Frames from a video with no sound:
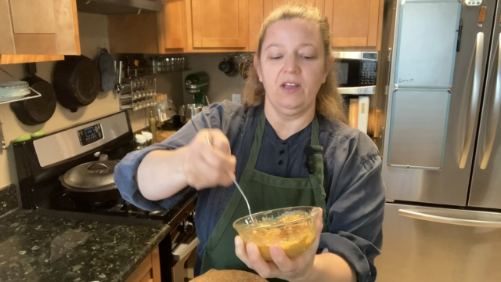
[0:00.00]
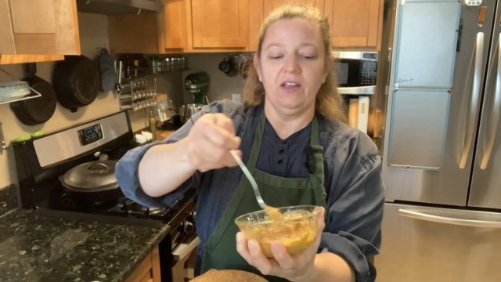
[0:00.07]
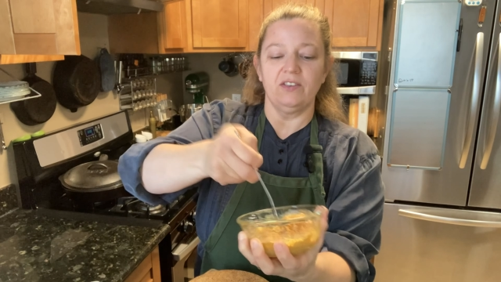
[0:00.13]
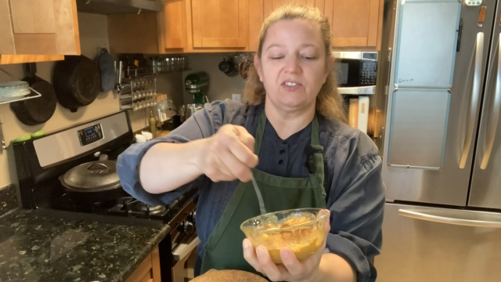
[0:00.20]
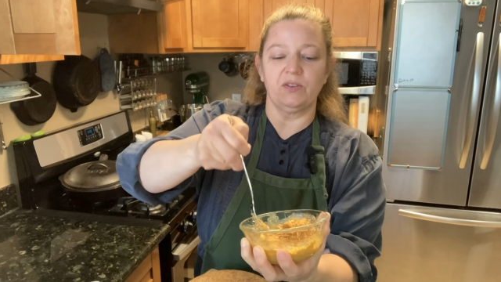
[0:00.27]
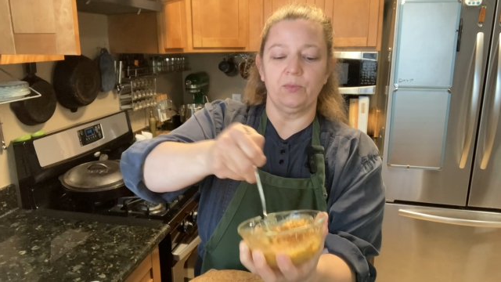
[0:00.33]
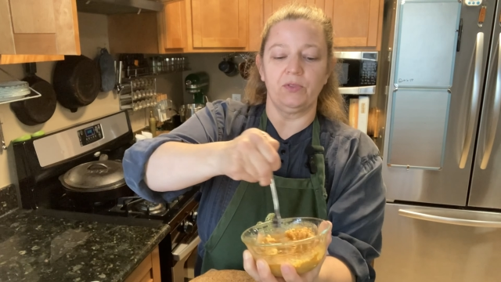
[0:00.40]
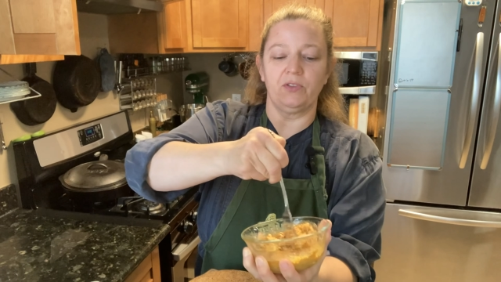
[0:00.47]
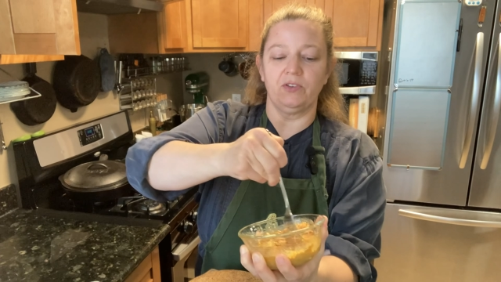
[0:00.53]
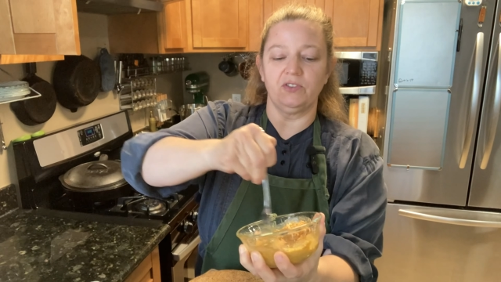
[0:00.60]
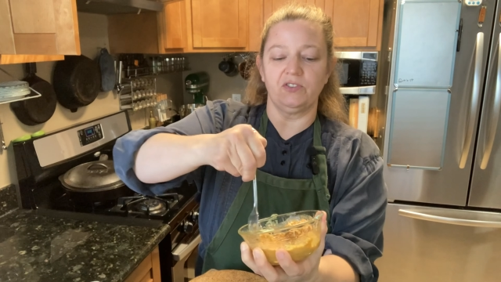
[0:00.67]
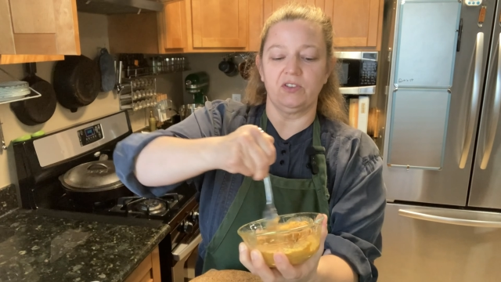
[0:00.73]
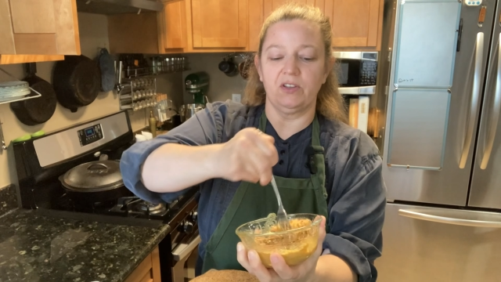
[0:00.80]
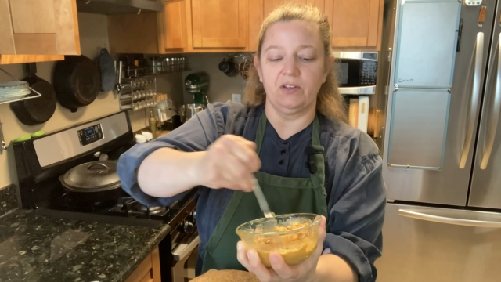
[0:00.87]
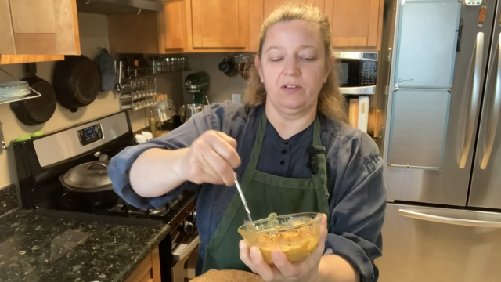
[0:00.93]
Some of
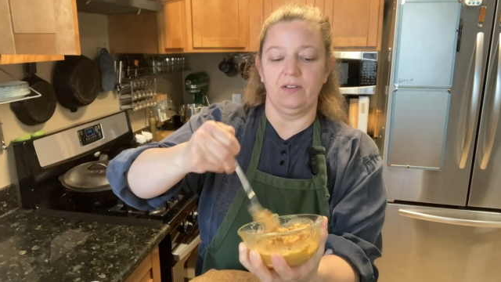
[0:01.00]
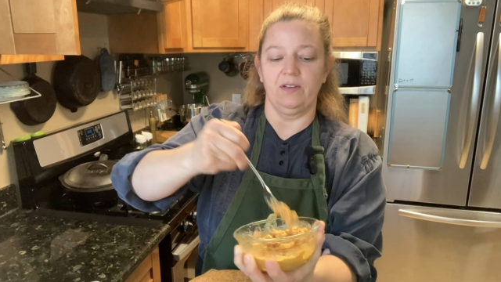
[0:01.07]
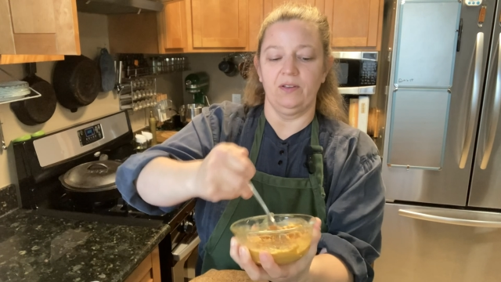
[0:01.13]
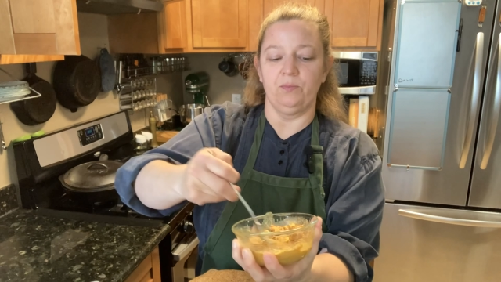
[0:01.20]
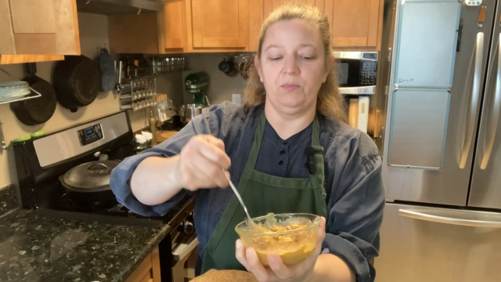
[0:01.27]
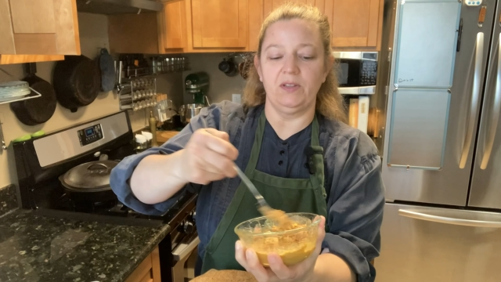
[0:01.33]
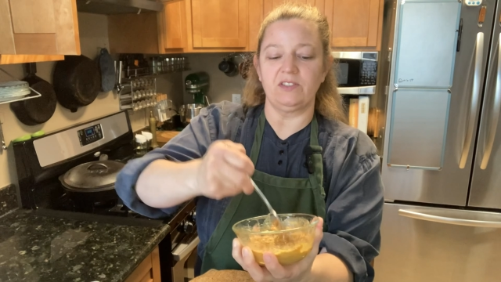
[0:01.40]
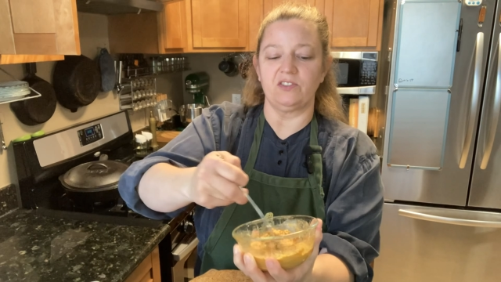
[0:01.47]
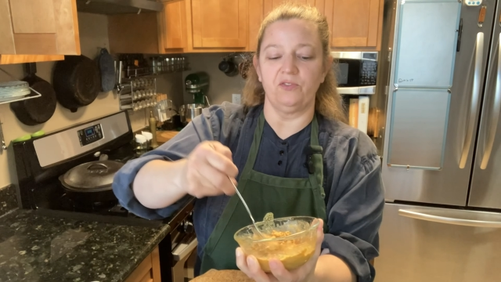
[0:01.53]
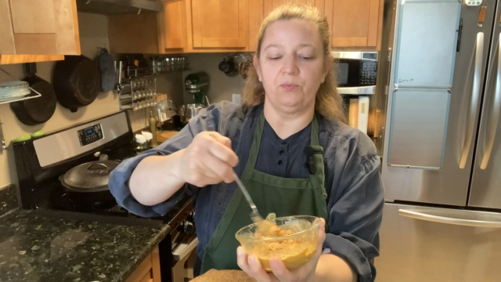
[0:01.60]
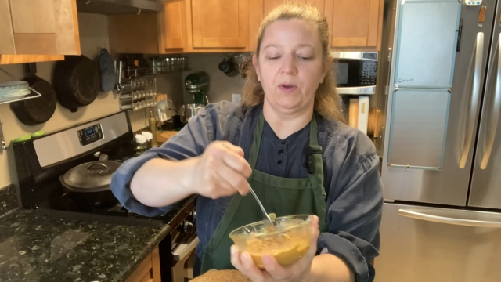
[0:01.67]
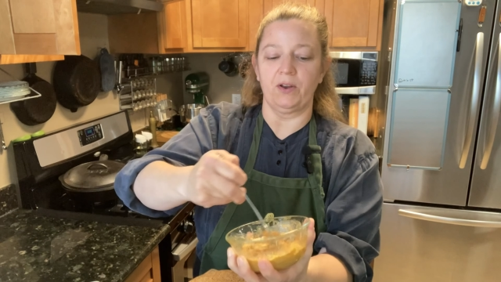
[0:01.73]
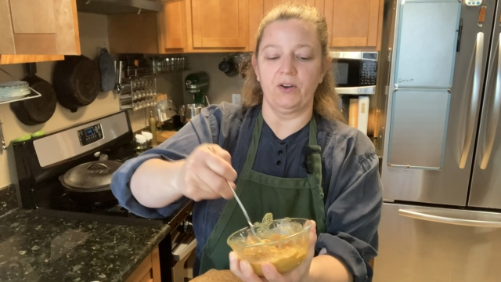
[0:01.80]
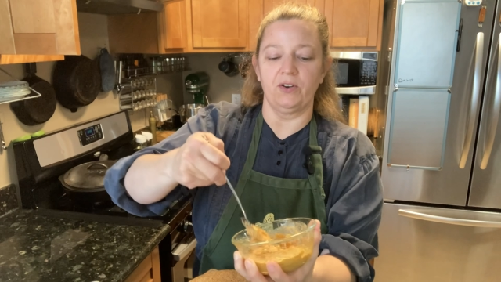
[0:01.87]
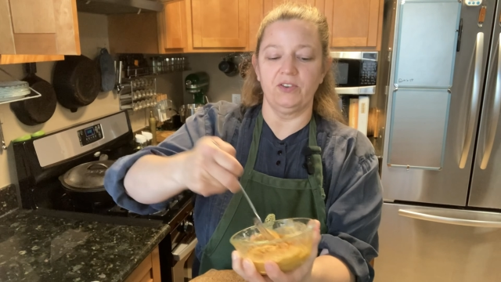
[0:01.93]
those bits of
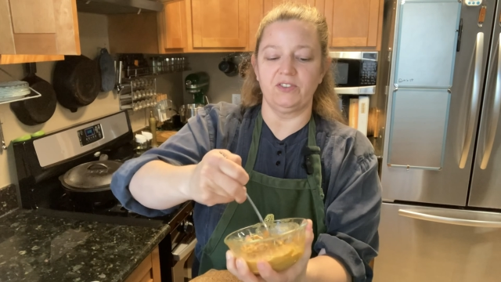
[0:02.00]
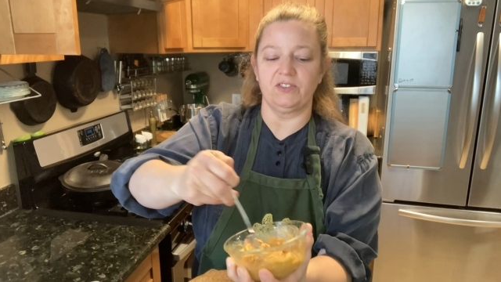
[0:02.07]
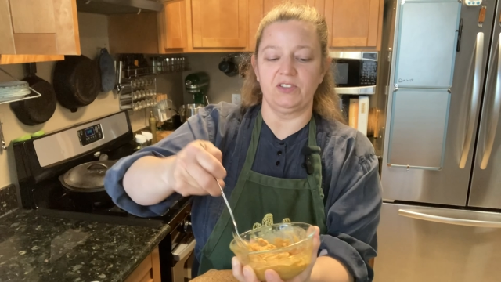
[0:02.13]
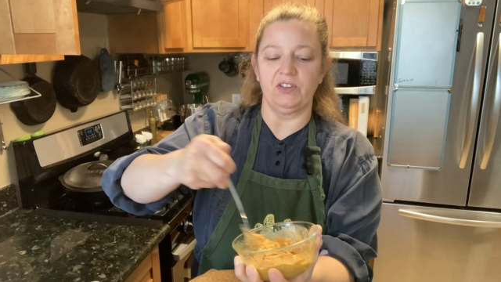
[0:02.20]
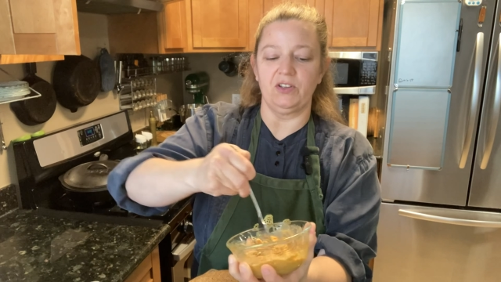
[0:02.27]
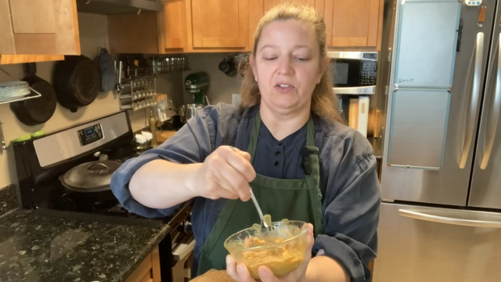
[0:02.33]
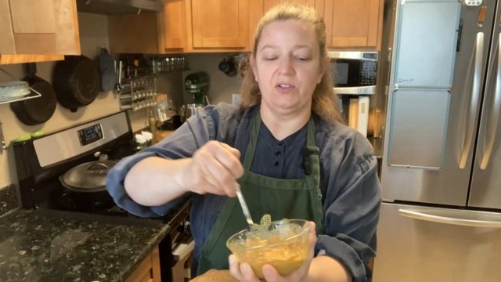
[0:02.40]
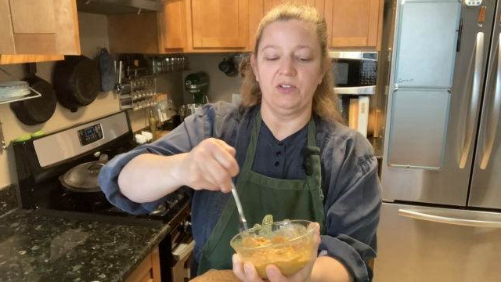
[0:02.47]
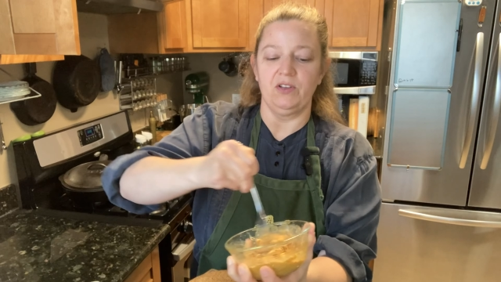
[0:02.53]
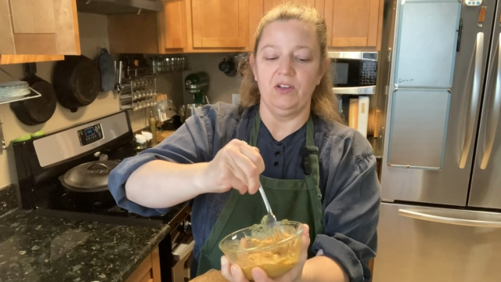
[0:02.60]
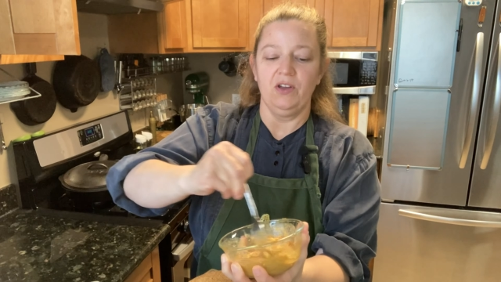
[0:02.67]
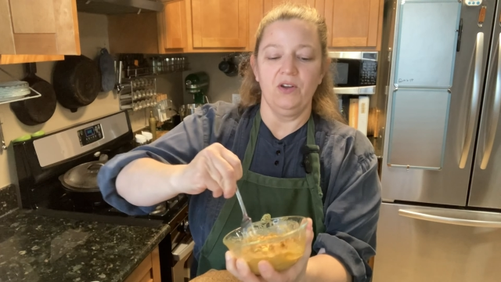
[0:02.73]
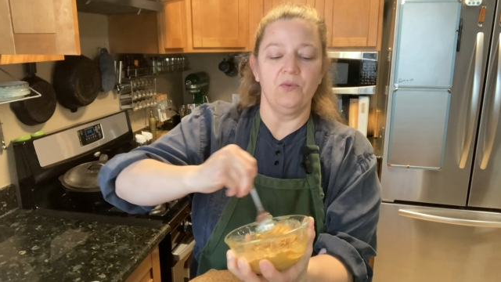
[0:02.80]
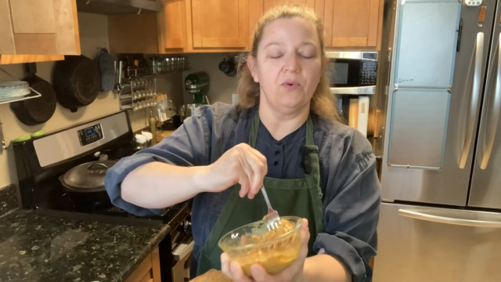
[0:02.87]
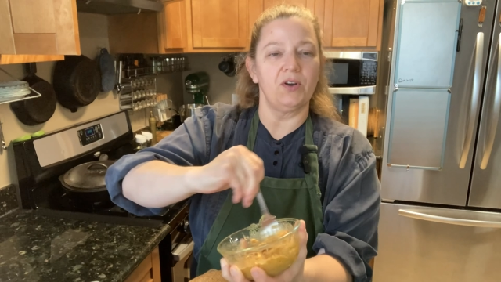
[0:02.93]
butter still
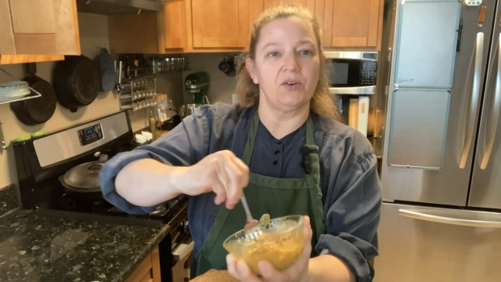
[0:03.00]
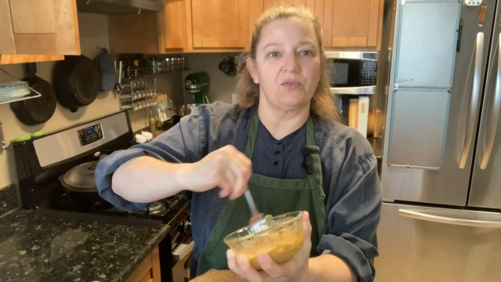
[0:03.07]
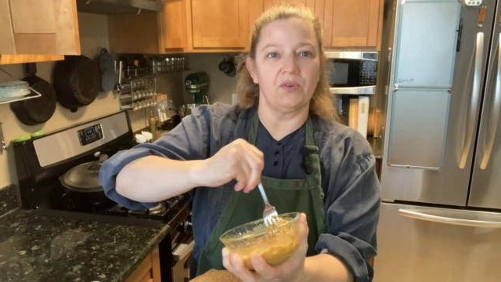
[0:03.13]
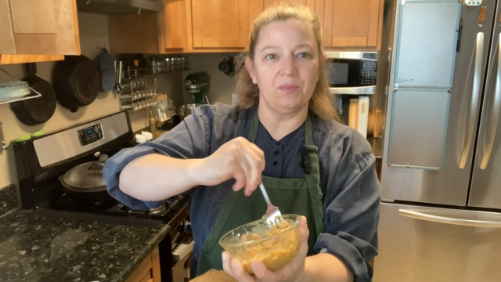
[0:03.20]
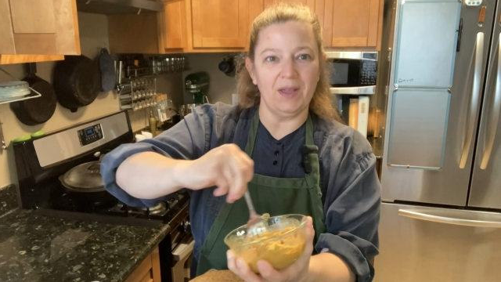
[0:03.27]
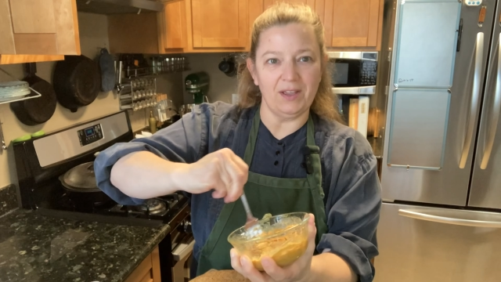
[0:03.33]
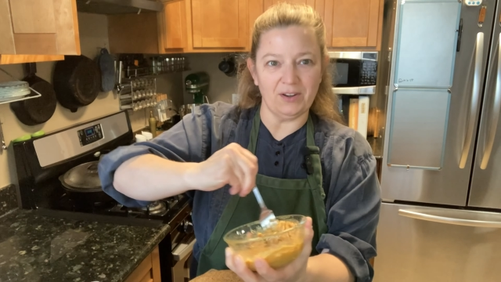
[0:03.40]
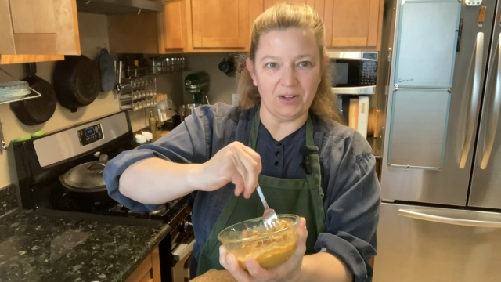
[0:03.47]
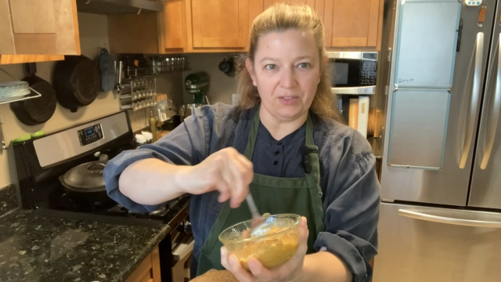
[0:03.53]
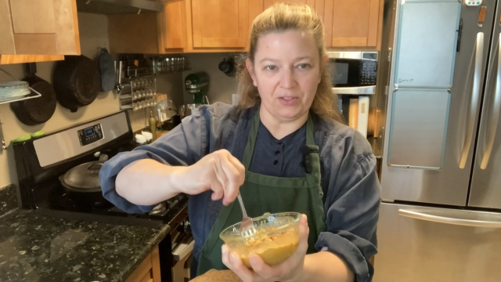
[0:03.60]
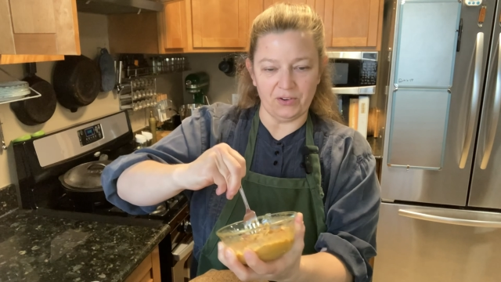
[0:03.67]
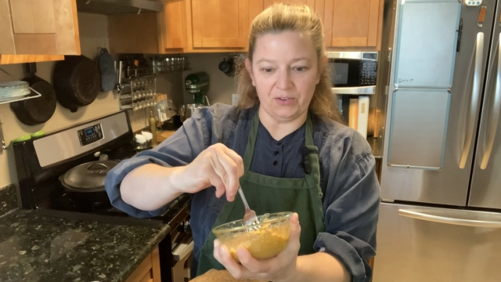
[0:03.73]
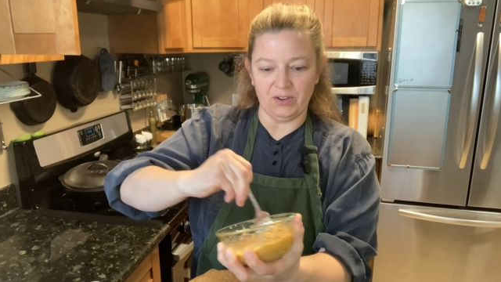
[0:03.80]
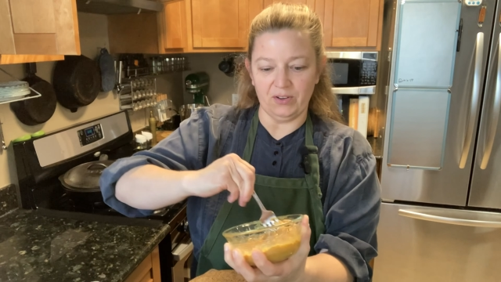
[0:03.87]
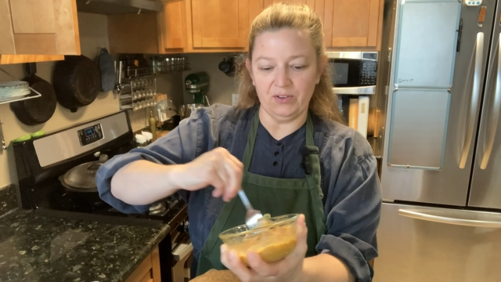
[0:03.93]
want to remain on
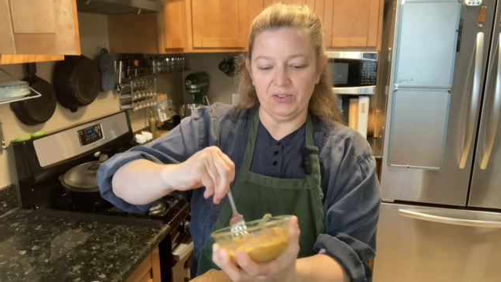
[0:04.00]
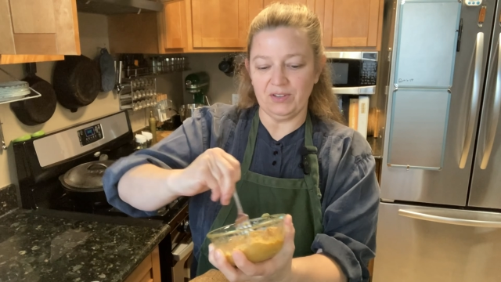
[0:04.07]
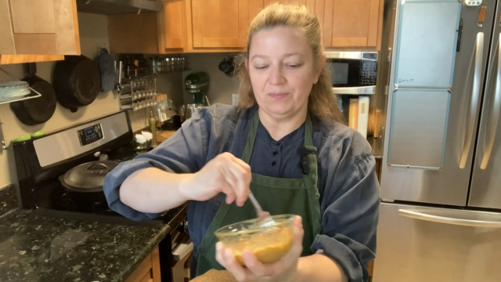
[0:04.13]
their own.